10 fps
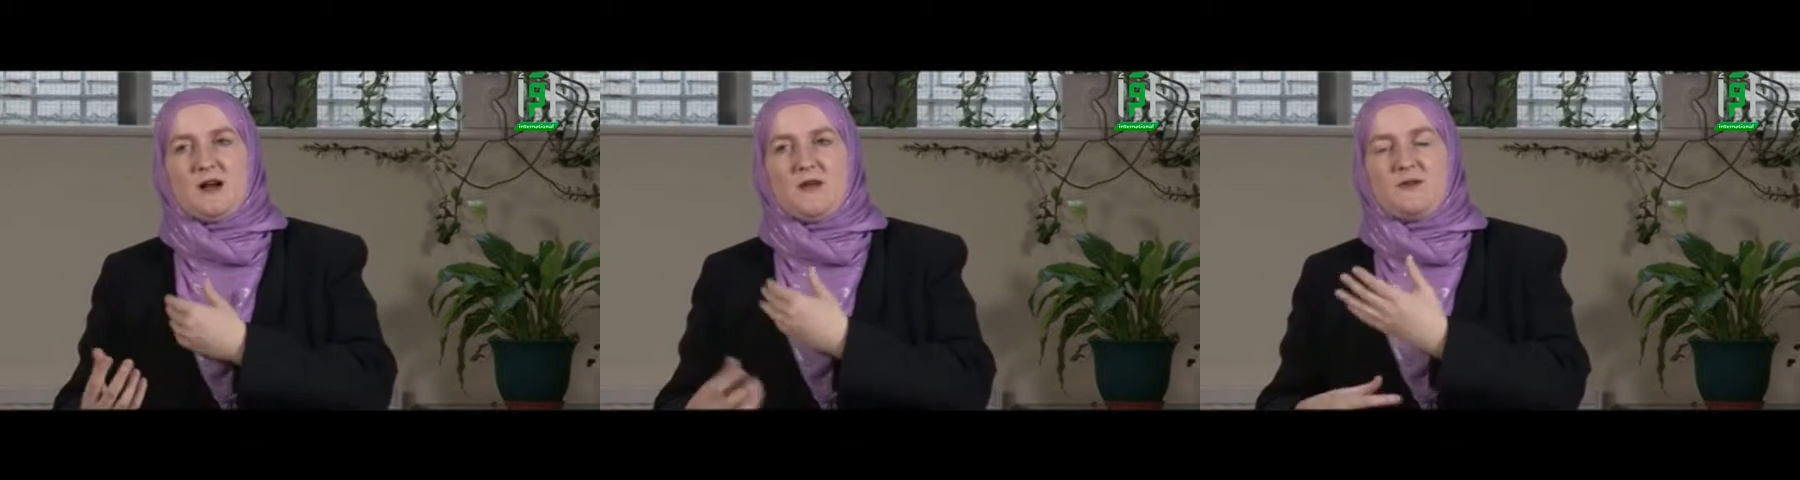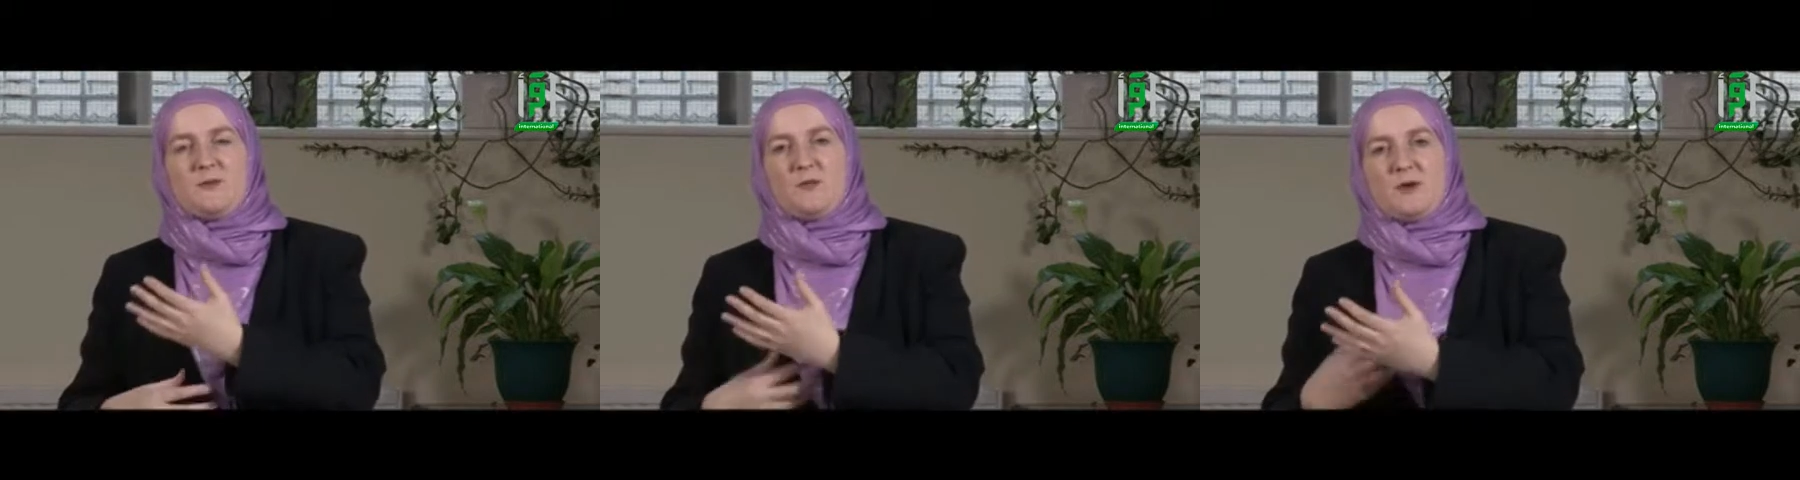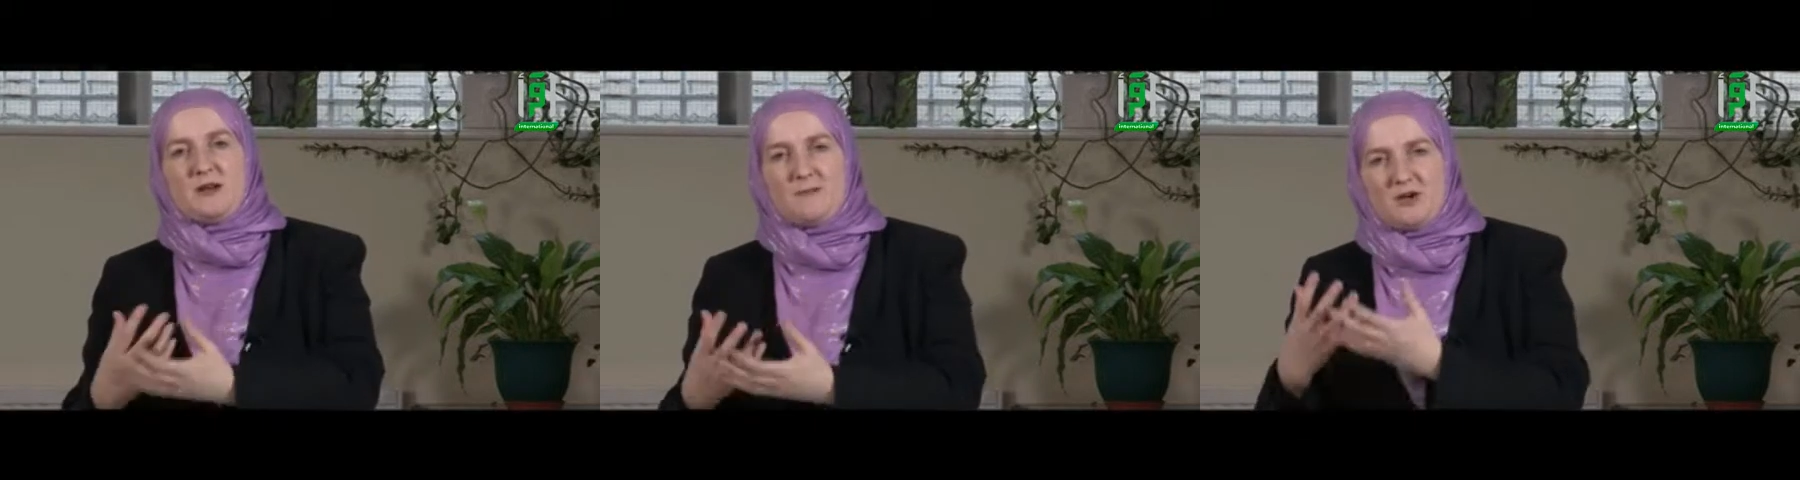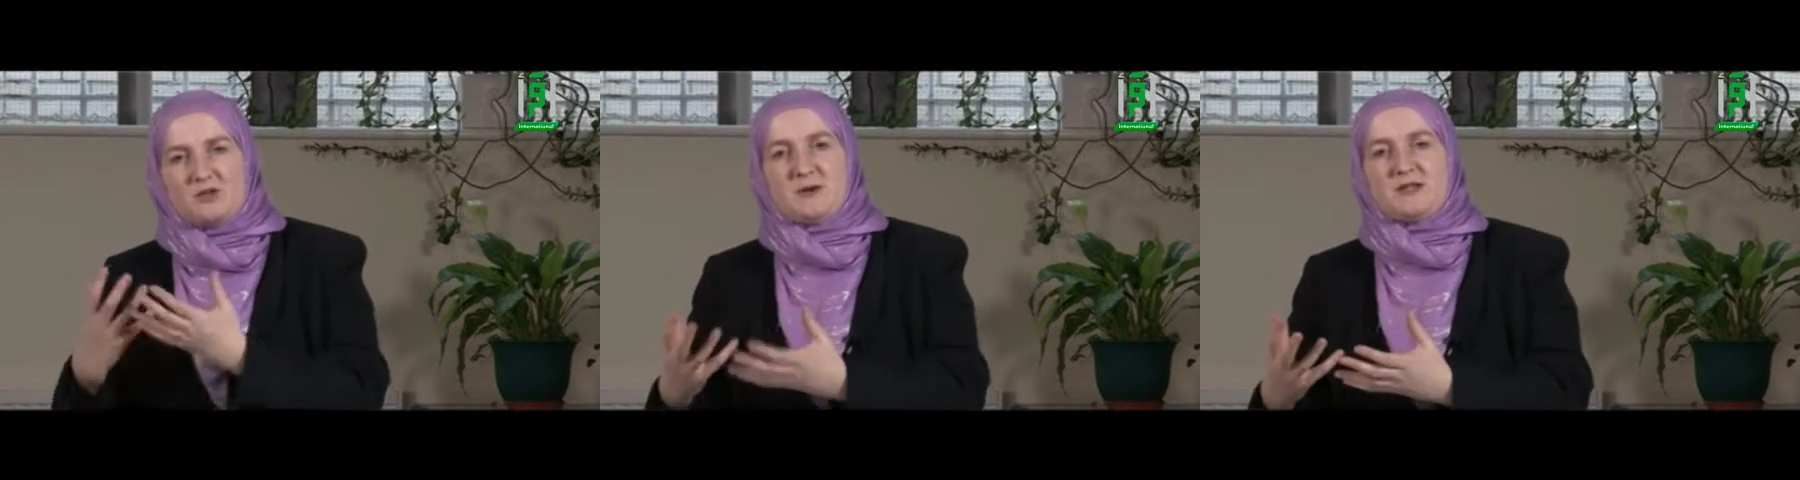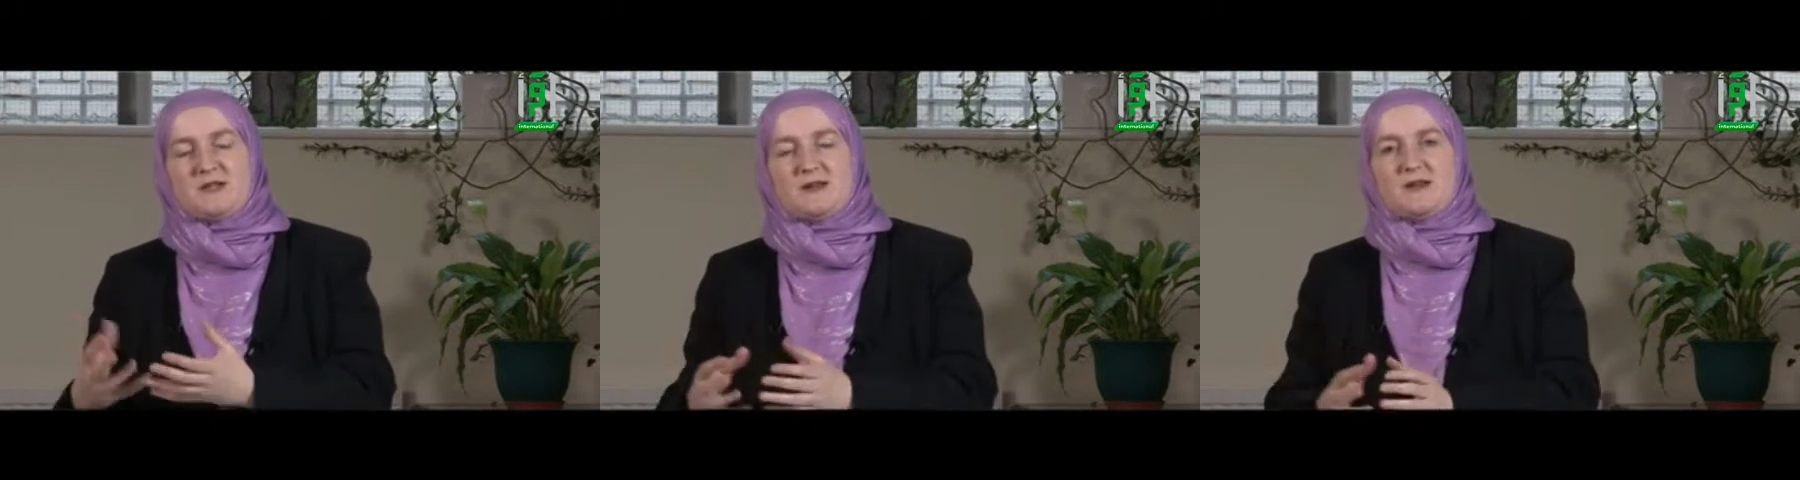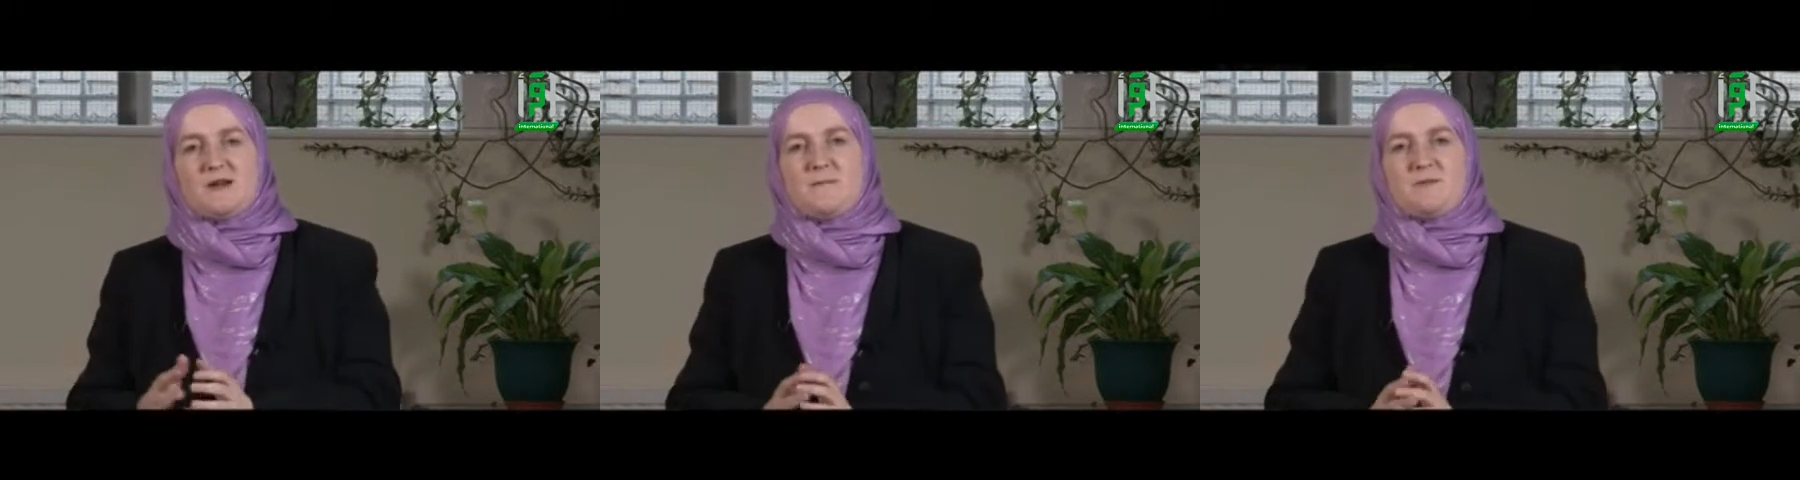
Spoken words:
I think we'll be in a much better